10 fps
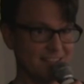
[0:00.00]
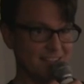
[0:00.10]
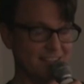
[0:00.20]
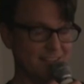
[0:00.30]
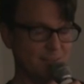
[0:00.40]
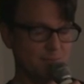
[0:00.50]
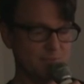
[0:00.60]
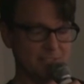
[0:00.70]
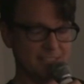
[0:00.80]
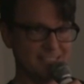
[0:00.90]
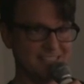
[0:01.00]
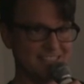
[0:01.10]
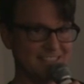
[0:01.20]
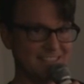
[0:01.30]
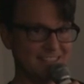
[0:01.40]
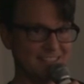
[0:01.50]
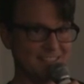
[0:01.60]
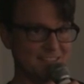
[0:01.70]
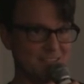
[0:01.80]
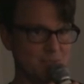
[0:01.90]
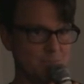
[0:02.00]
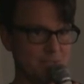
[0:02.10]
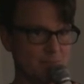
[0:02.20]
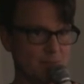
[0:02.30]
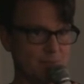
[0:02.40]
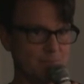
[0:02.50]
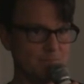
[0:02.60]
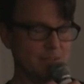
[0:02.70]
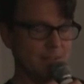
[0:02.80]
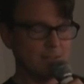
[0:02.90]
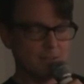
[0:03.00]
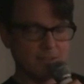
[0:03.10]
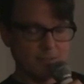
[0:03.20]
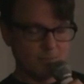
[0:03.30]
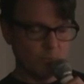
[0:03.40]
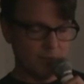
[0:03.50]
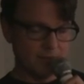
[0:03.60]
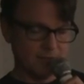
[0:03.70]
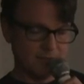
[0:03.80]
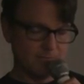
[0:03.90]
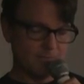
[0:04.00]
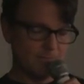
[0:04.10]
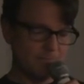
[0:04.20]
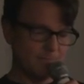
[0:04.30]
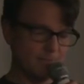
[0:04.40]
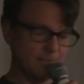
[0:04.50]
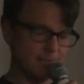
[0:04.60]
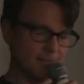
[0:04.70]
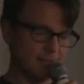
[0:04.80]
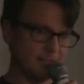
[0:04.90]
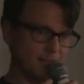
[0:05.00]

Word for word: Uh, hopefully it, it's not a big problem. Uh, whether like an